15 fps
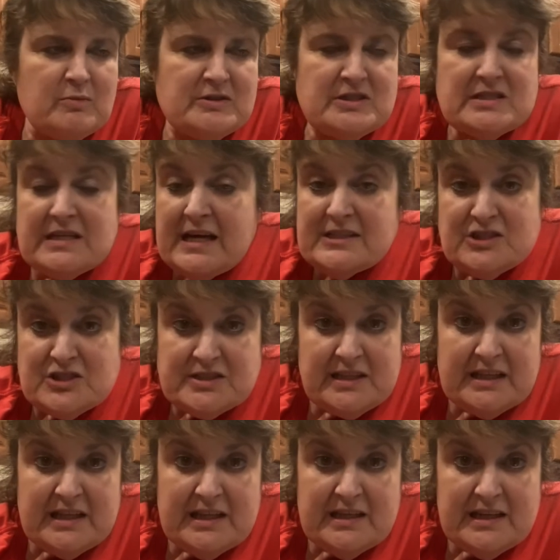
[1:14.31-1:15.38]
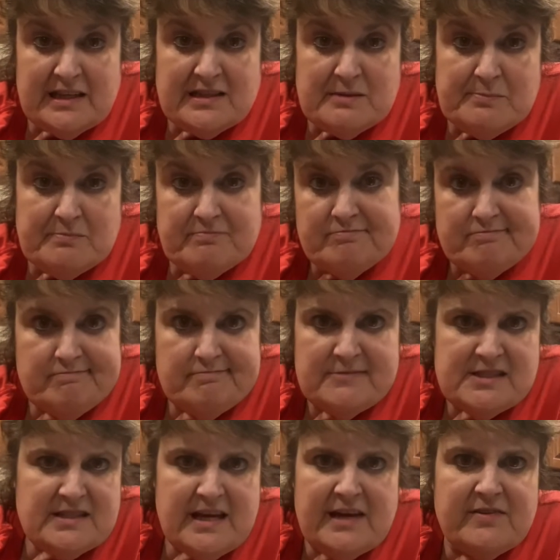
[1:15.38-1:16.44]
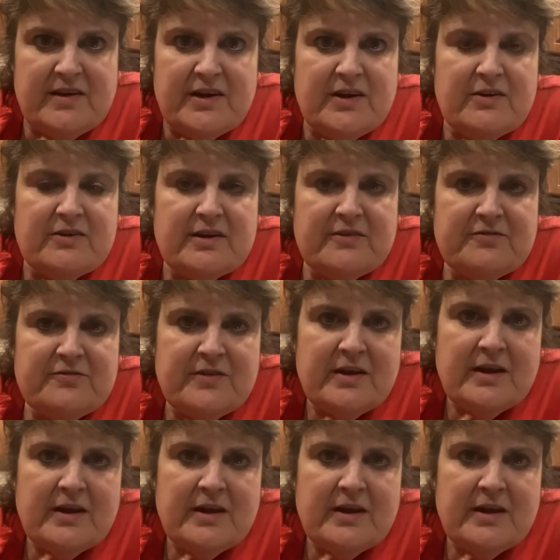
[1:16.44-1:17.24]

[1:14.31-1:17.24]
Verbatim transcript: We decided just to let, let them stay there. And if